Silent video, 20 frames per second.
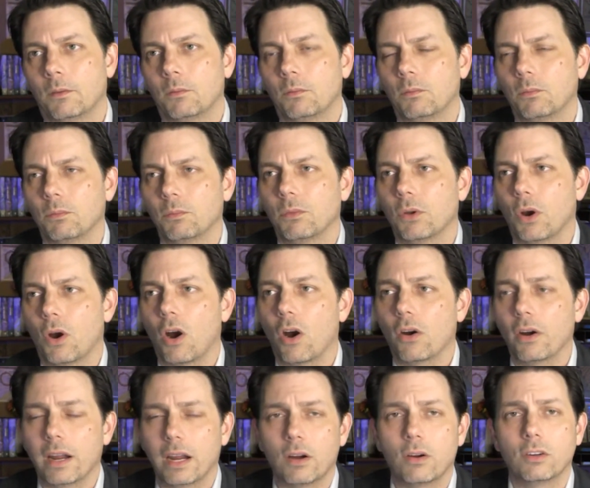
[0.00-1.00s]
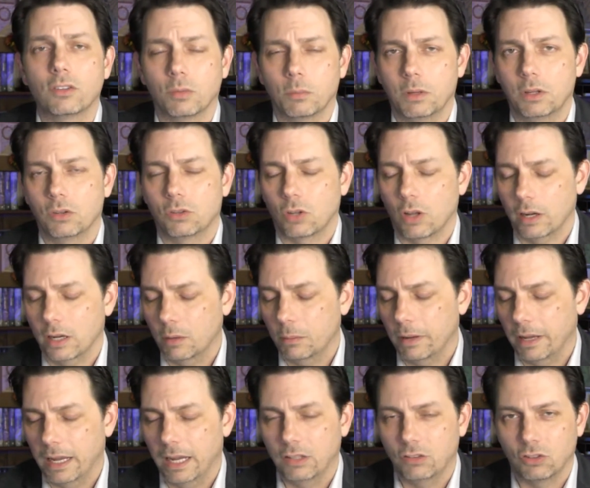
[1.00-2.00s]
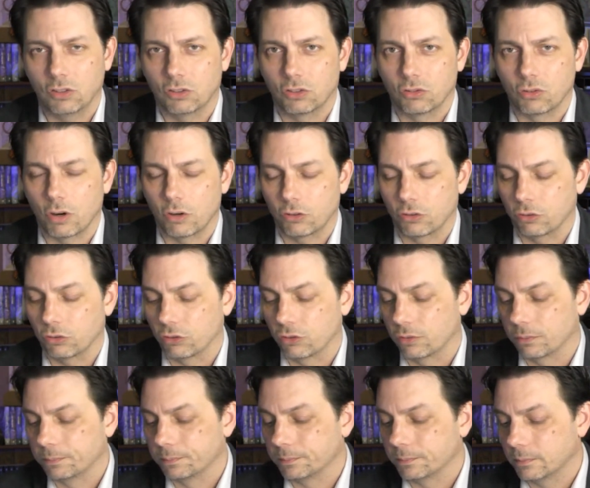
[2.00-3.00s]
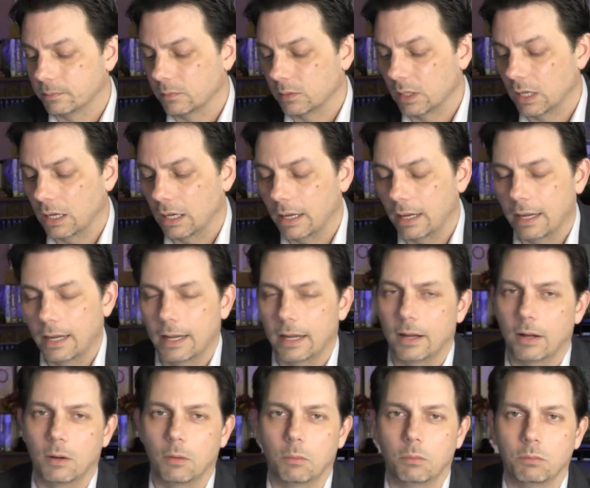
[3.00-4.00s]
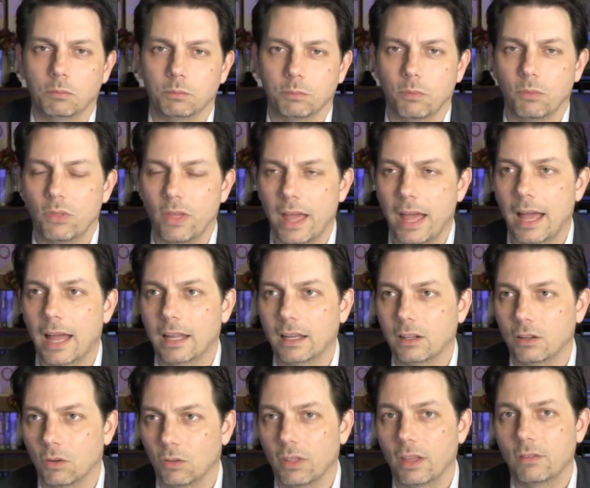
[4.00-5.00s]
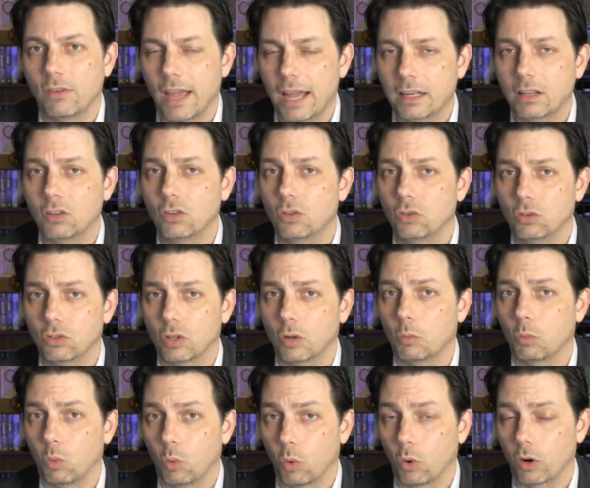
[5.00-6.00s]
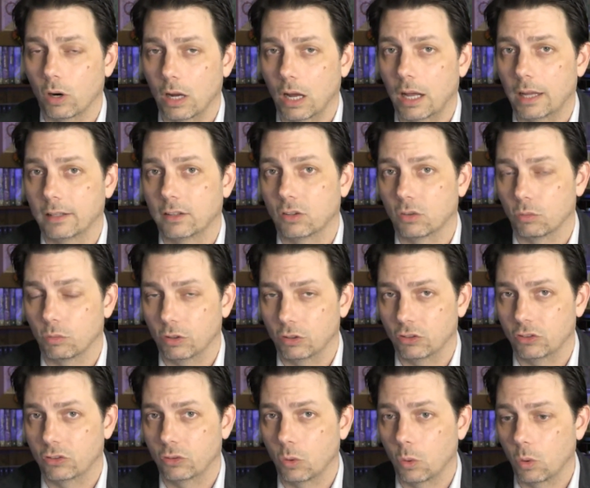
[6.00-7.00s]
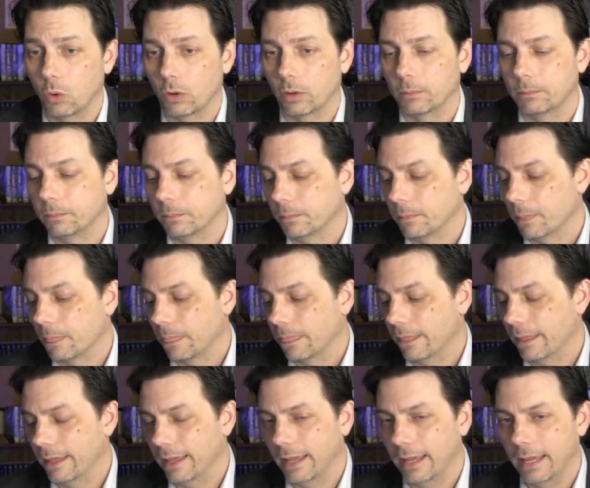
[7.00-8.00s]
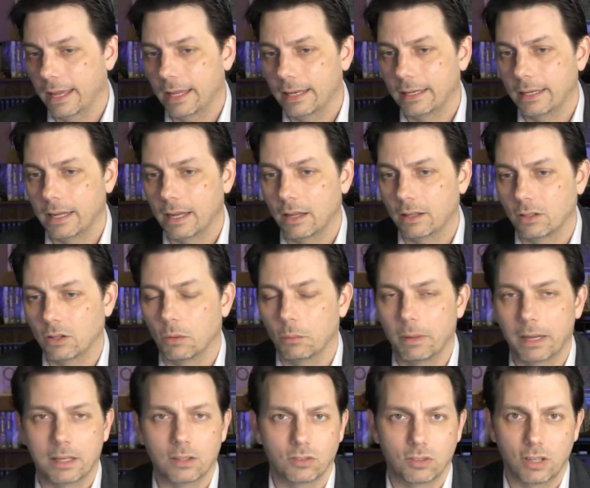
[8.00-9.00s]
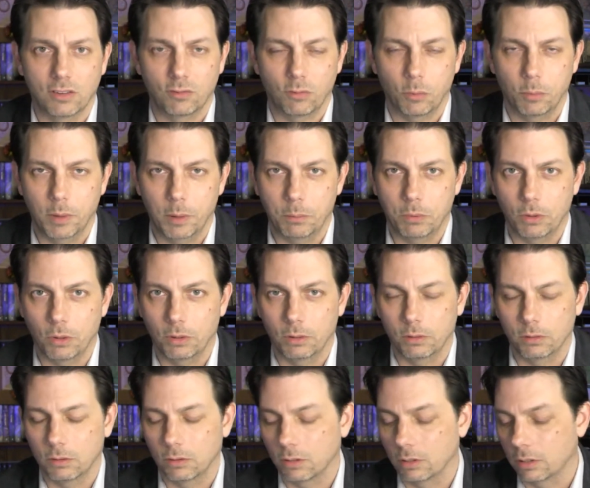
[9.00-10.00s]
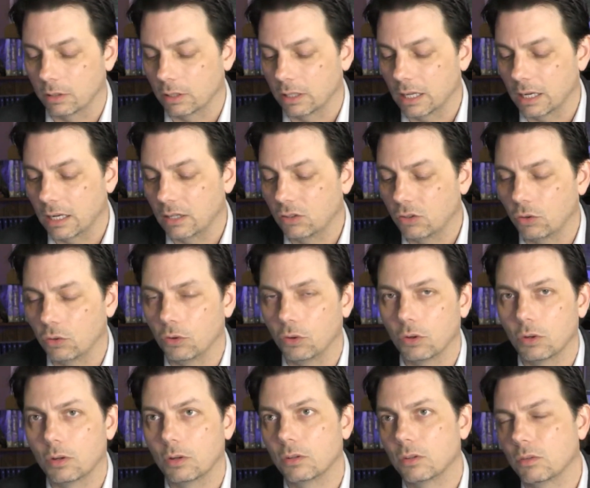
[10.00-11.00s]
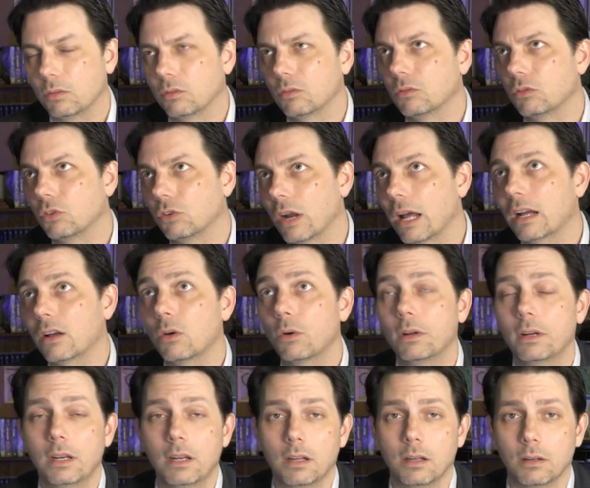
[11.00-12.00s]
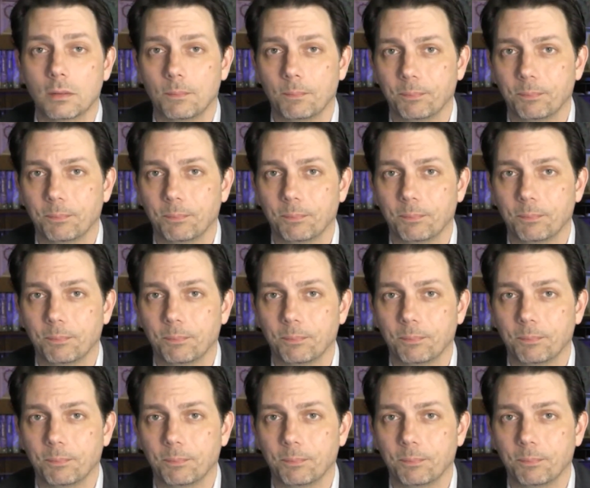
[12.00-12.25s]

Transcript: there are areas, I mean, you're talking about ancient structures that, they've had to do some work on to restore and, make it safe for people to get into. You're not going to,